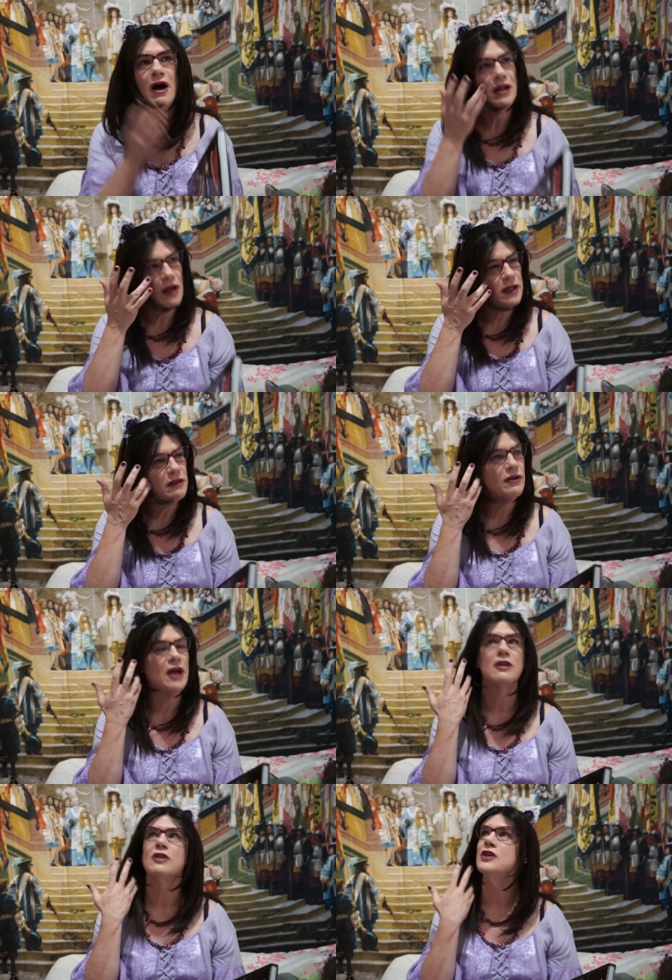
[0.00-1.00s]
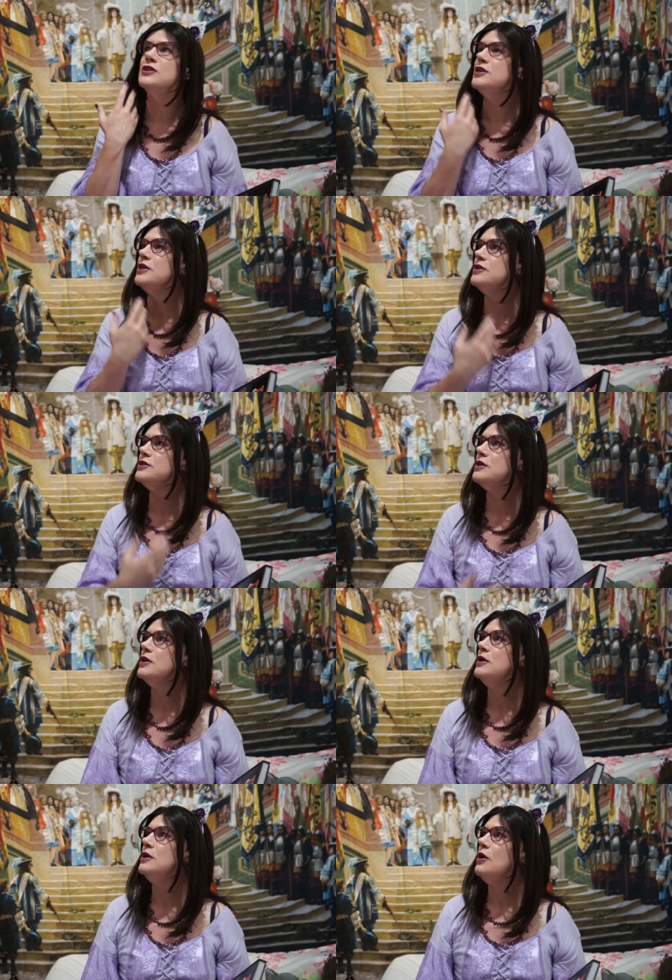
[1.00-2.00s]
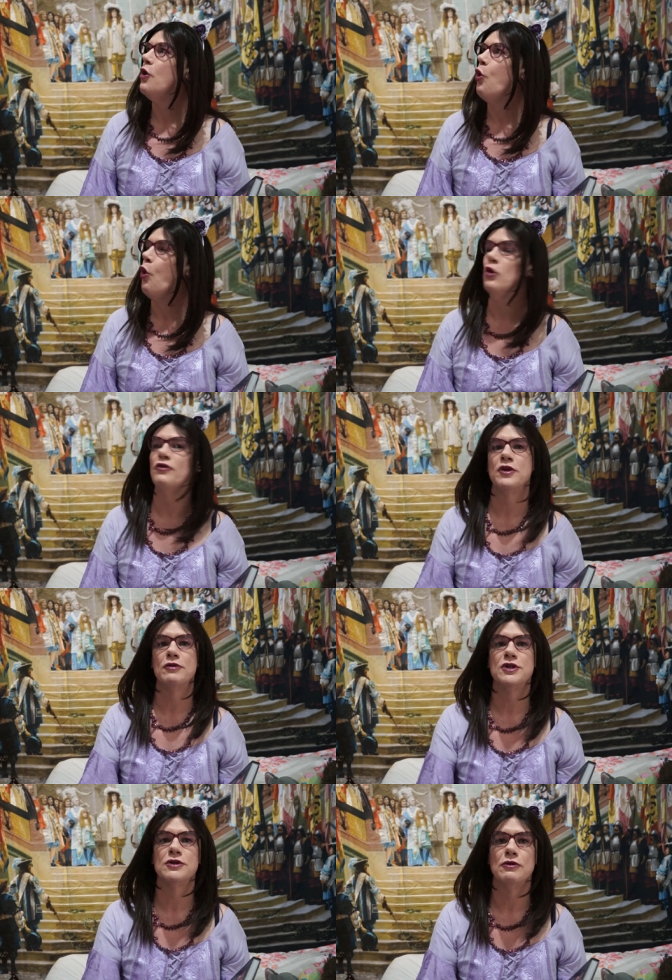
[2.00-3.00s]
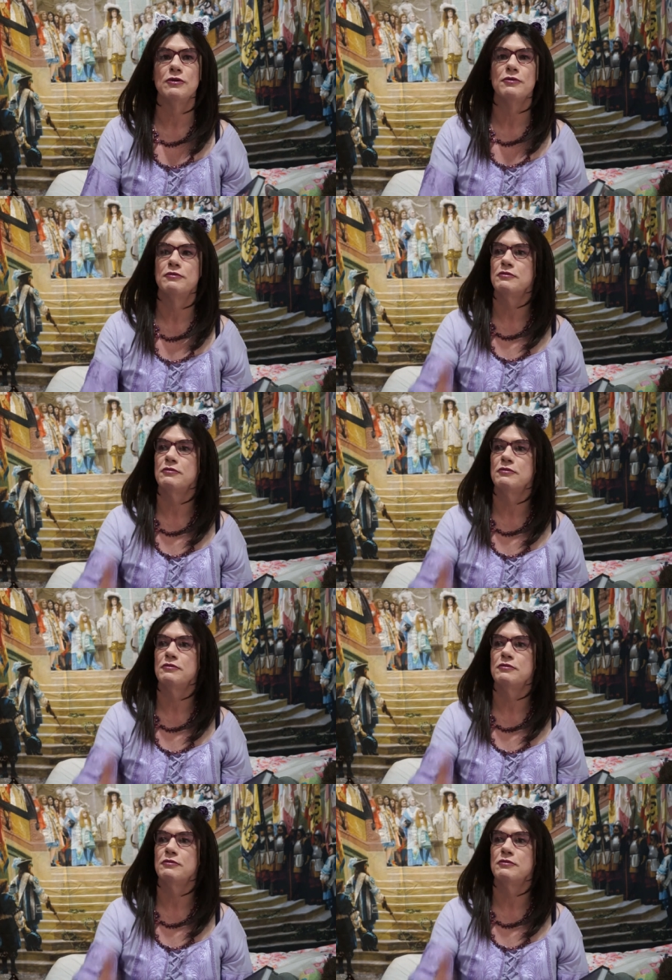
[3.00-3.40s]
I like the fact that this is all of the original